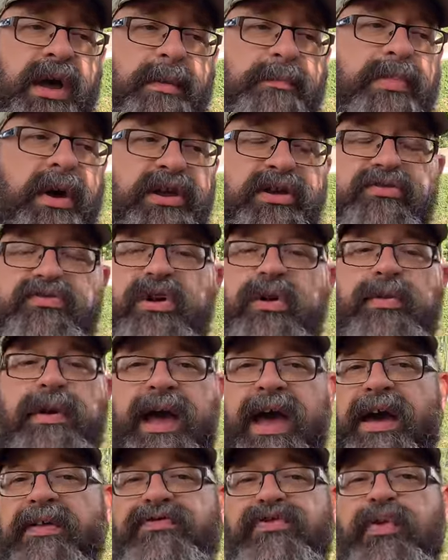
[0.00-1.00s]
but you don't
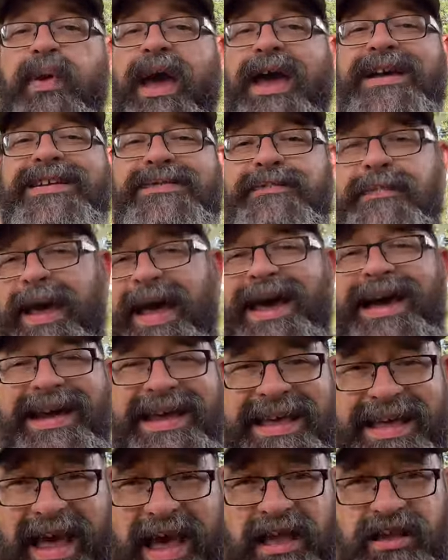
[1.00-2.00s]
have to expat
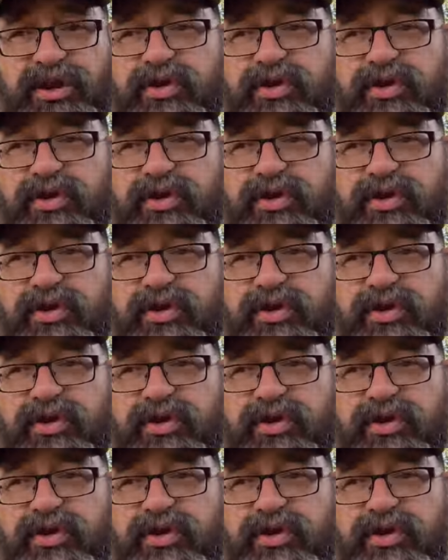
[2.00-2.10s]
again.